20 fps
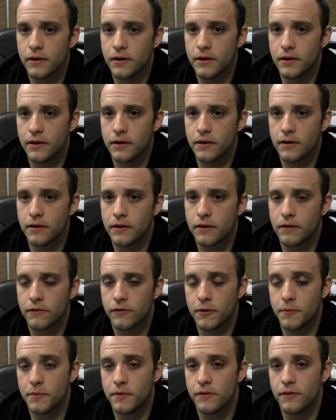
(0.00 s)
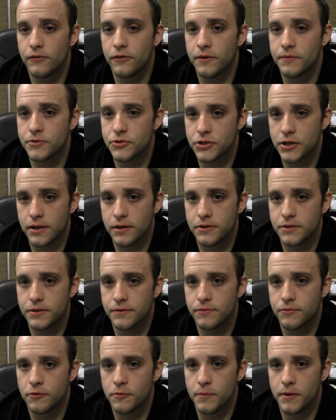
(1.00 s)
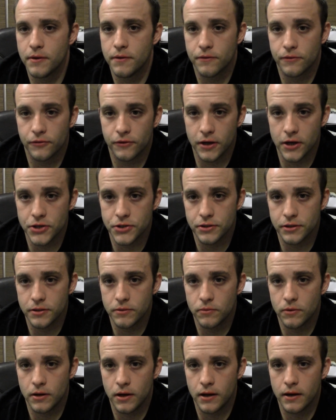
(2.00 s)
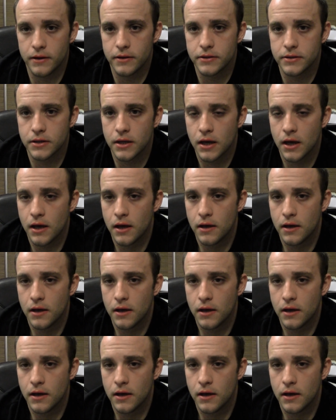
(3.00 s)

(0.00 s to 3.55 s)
and some of this stuff was challenging for me scheduling wise.